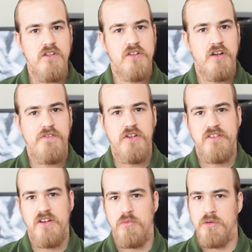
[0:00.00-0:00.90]
So if you
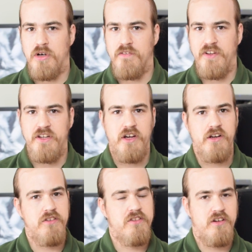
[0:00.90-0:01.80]
see on one of my
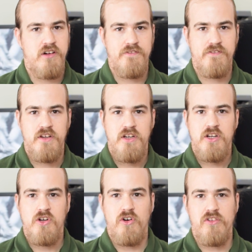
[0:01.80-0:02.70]
videos that I've
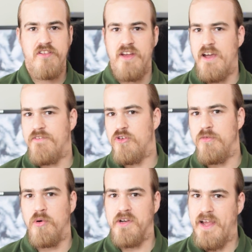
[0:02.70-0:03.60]
got say
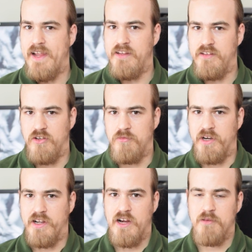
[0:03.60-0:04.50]
f2.8 on
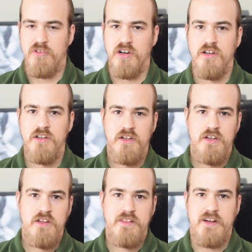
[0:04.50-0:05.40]
my camera,
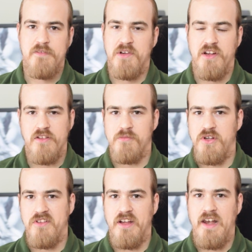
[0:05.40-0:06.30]
that's because I'm
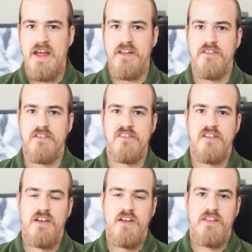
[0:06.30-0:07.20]
using a
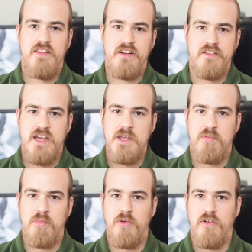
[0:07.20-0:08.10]
lens that is
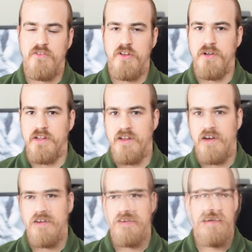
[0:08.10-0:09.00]
capable of doing that.